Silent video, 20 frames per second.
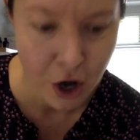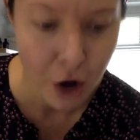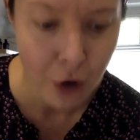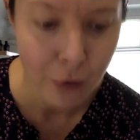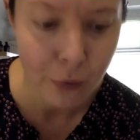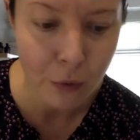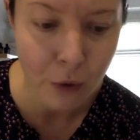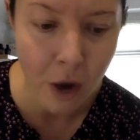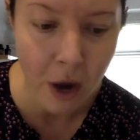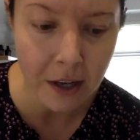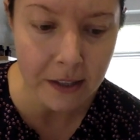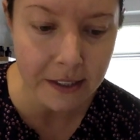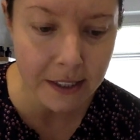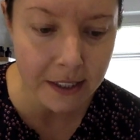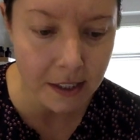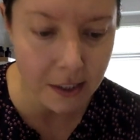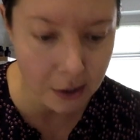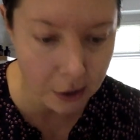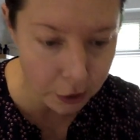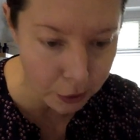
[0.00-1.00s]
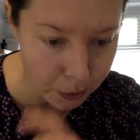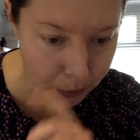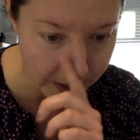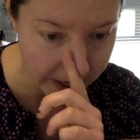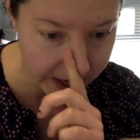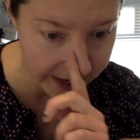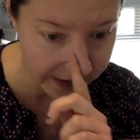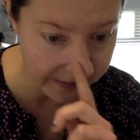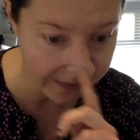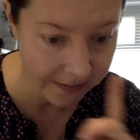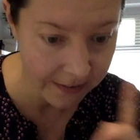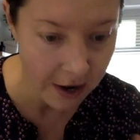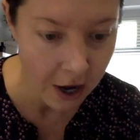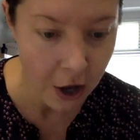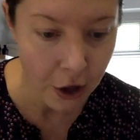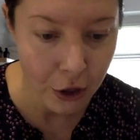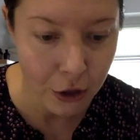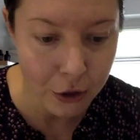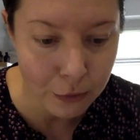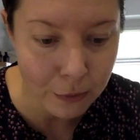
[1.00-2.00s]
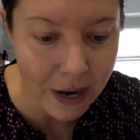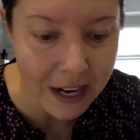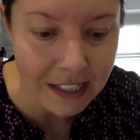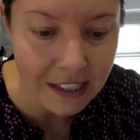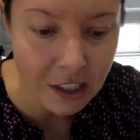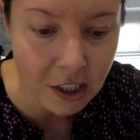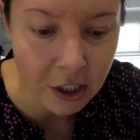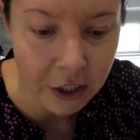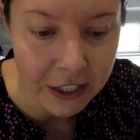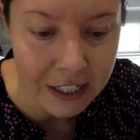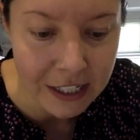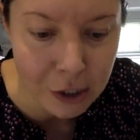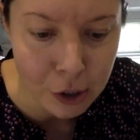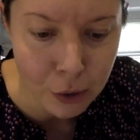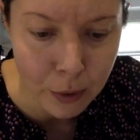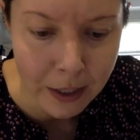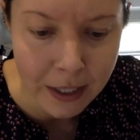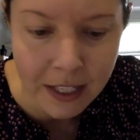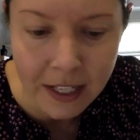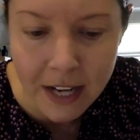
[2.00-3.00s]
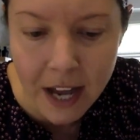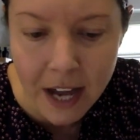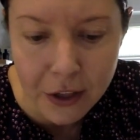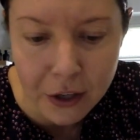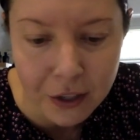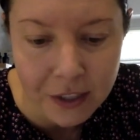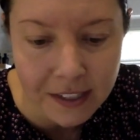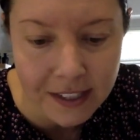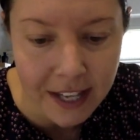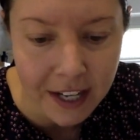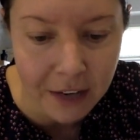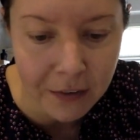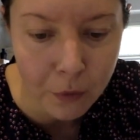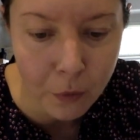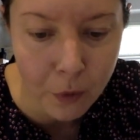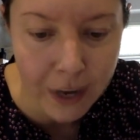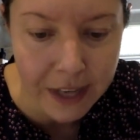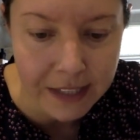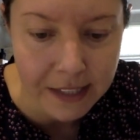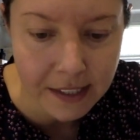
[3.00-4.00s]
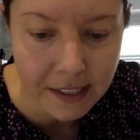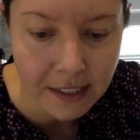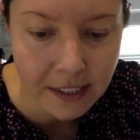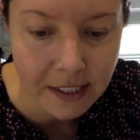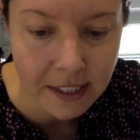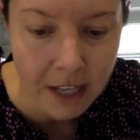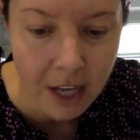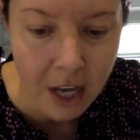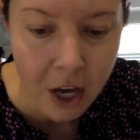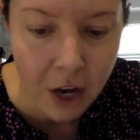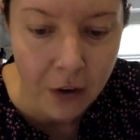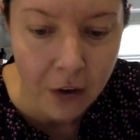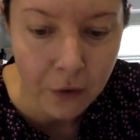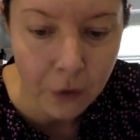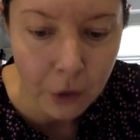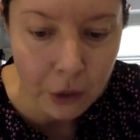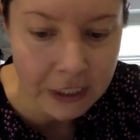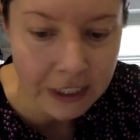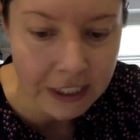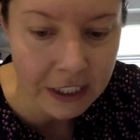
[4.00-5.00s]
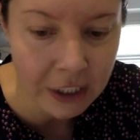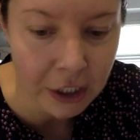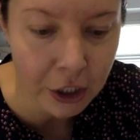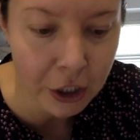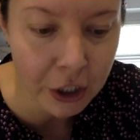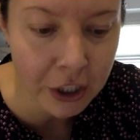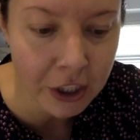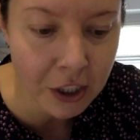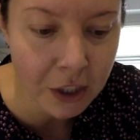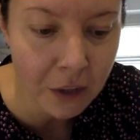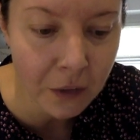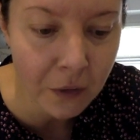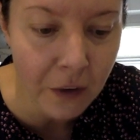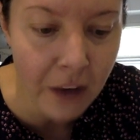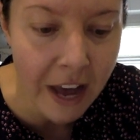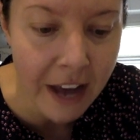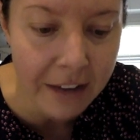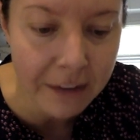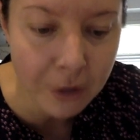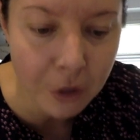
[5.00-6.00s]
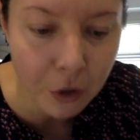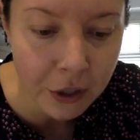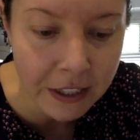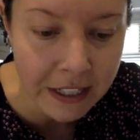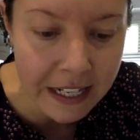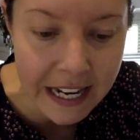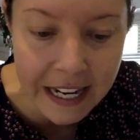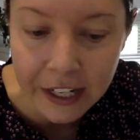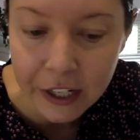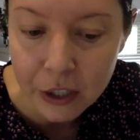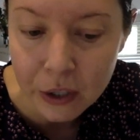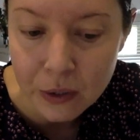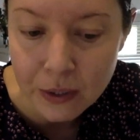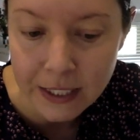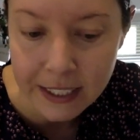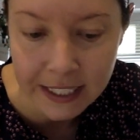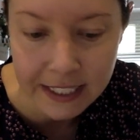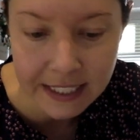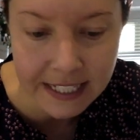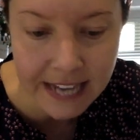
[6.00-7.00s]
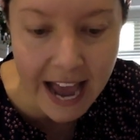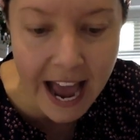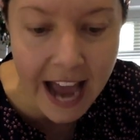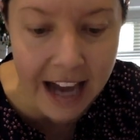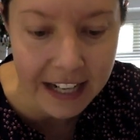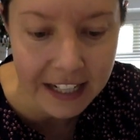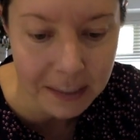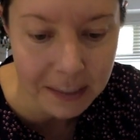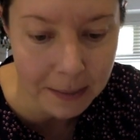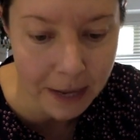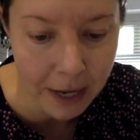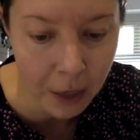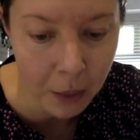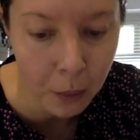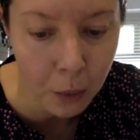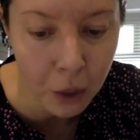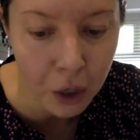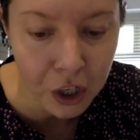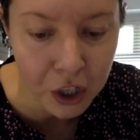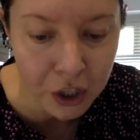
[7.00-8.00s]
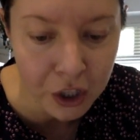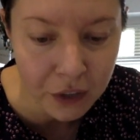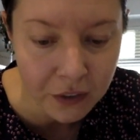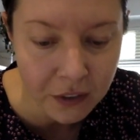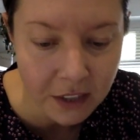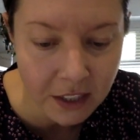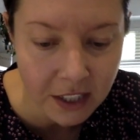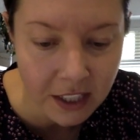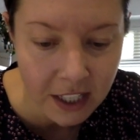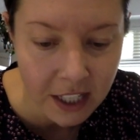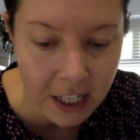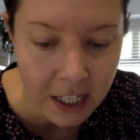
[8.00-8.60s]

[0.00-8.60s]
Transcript: Roz's new life thrusts her into another set of risks, forcing her to survive tornadoes and attacks by wolves.